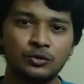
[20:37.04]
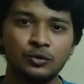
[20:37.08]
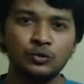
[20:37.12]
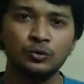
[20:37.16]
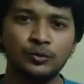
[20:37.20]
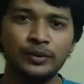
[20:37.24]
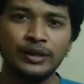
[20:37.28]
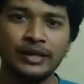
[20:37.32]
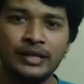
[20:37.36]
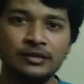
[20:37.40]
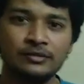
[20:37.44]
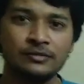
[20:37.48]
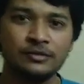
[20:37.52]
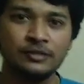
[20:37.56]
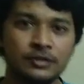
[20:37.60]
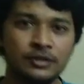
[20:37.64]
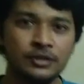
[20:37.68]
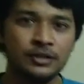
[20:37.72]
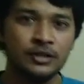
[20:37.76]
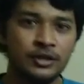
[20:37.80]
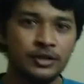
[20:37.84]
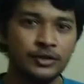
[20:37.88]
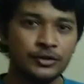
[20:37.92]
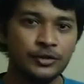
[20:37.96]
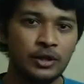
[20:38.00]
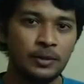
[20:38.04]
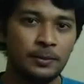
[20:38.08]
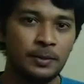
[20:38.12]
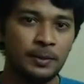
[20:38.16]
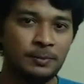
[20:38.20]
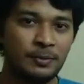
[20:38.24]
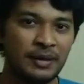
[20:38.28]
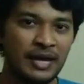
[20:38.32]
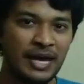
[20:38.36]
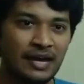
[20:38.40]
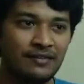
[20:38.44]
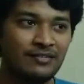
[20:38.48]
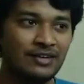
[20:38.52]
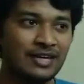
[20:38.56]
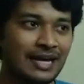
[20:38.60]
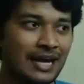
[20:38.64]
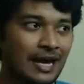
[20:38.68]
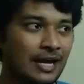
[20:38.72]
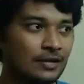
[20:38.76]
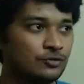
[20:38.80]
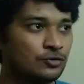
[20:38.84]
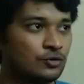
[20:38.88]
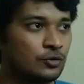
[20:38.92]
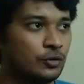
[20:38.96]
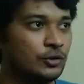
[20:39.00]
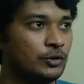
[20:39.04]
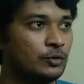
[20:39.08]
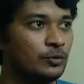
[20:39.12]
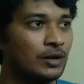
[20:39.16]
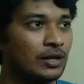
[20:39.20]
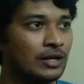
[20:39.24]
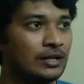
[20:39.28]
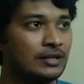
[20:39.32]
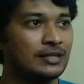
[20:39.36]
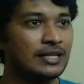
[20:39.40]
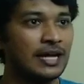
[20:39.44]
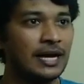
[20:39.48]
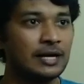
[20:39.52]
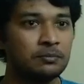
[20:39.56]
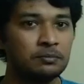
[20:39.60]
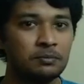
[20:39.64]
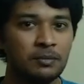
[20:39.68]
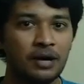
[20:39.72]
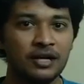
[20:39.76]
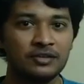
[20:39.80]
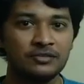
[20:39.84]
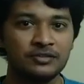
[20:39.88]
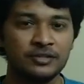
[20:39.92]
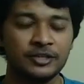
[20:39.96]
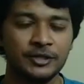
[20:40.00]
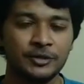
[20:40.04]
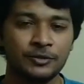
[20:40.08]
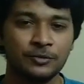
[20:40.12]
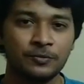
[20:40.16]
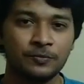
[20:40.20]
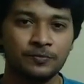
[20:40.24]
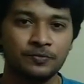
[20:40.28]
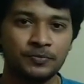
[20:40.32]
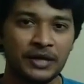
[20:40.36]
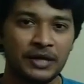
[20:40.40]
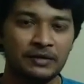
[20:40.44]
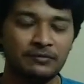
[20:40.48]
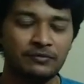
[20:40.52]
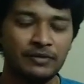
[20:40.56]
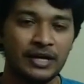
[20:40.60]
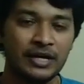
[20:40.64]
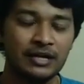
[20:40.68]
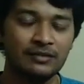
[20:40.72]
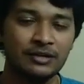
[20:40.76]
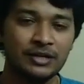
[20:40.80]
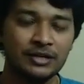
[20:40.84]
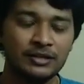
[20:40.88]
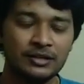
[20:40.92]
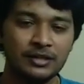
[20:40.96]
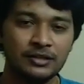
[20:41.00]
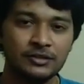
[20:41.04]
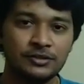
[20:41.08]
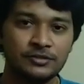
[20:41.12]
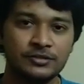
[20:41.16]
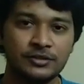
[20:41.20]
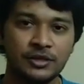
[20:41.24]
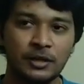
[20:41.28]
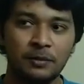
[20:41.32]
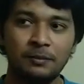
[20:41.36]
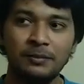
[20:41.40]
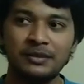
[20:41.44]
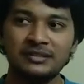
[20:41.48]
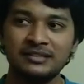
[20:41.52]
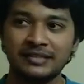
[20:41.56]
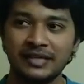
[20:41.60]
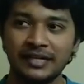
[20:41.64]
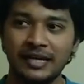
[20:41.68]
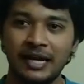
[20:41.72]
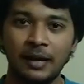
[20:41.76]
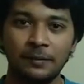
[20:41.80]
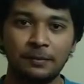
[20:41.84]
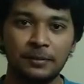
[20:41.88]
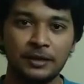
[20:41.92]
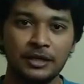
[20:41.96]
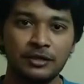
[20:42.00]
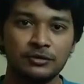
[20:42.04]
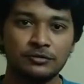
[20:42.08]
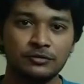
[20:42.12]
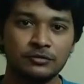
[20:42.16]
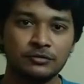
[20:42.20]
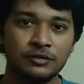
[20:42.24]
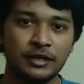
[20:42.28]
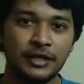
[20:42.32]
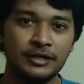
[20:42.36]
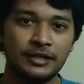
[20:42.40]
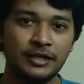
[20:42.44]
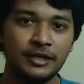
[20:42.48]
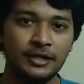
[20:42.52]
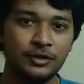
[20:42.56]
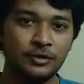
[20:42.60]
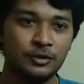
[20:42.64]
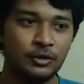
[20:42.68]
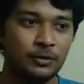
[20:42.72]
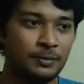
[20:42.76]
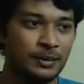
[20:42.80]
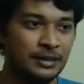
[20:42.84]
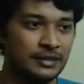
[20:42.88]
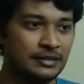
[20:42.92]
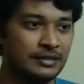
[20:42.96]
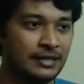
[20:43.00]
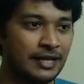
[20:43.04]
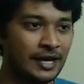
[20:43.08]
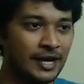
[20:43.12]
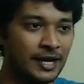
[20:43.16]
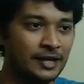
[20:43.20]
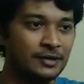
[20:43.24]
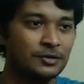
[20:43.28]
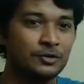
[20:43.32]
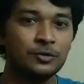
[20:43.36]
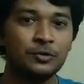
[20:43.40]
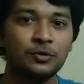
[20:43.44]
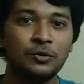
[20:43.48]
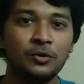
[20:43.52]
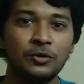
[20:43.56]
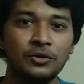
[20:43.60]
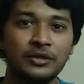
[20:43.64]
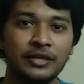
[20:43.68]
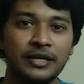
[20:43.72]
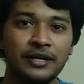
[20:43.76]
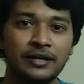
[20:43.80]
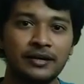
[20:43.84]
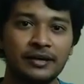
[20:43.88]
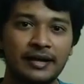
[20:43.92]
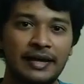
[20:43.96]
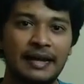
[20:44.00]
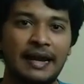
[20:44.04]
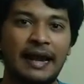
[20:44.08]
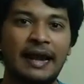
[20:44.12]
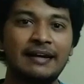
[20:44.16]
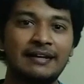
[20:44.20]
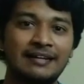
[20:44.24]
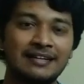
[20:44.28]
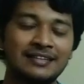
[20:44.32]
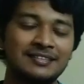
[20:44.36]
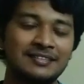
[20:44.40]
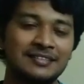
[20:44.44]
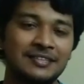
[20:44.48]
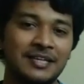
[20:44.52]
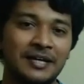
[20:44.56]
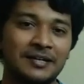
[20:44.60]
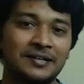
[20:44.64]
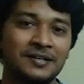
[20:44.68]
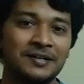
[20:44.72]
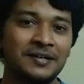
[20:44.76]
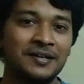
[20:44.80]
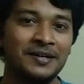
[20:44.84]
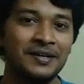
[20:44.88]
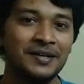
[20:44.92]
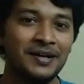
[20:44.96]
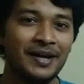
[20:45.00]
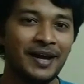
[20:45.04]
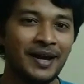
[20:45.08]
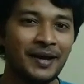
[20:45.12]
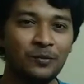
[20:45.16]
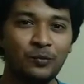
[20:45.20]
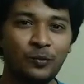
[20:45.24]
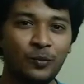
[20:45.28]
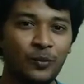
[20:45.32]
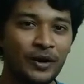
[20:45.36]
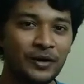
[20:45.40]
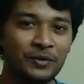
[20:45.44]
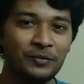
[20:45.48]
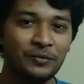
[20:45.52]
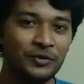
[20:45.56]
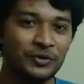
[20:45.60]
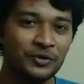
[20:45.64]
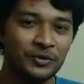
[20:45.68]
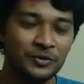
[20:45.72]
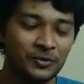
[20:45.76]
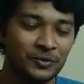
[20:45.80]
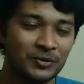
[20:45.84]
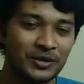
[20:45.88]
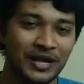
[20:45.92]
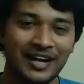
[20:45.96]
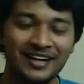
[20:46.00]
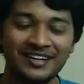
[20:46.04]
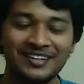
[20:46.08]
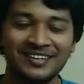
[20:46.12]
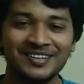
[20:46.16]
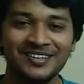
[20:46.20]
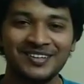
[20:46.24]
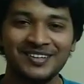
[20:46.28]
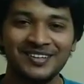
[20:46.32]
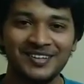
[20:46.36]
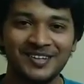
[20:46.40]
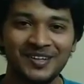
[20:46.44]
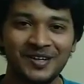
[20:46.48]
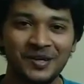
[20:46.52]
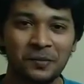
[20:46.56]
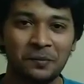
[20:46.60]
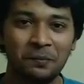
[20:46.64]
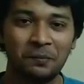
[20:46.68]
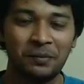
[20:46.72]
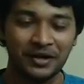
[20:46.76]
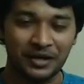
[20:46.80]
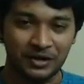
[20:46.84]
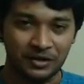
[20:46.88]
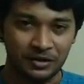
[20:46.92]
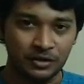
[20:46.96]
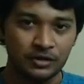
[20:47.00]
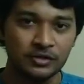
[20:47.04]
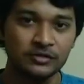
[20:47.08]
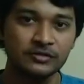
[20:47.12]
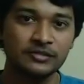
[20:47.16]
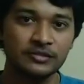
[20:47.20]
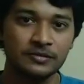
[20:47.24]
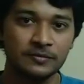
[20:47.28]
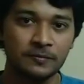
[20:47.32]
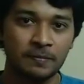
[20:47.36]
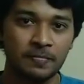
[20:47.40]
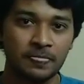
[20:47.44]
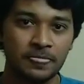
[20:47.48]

2 weeks, you'll be behaving as though you were that mass hero. And wherever there is a mistake happening in society, you'll be there to go there and address that. And why would you do that? Because